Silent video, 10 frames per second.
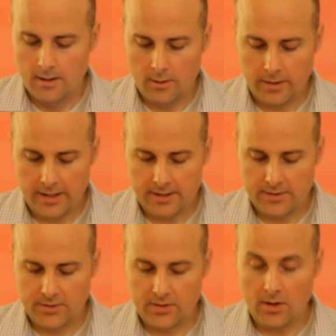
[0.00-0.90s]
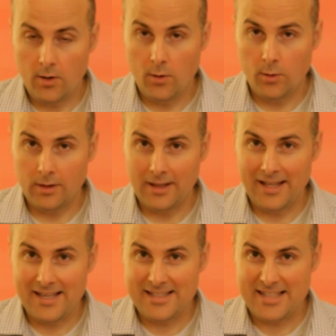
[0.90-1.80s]
Okay, so
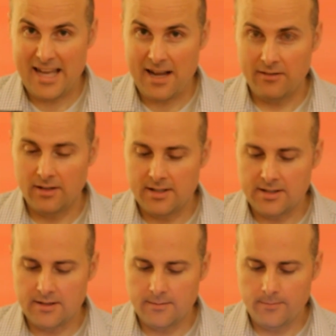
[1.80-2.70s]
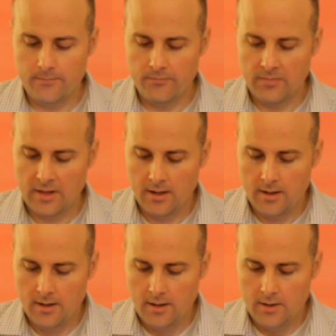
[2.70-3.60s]
let's have a listen
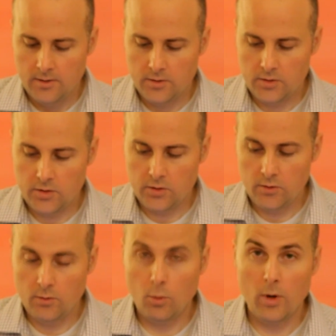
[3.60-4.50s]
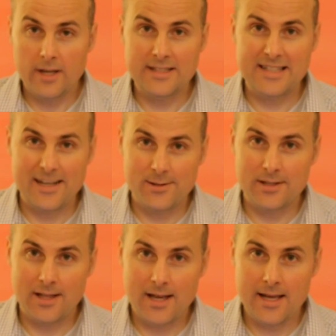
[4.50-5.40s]
to what it sounds
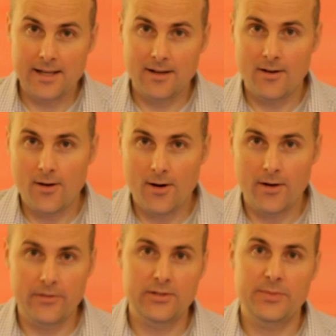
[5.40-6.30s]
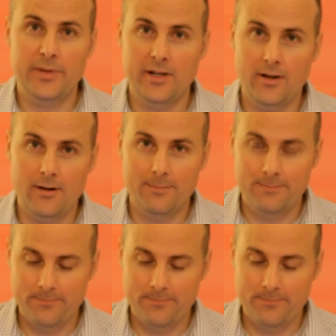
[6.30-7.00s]
like on the speaker.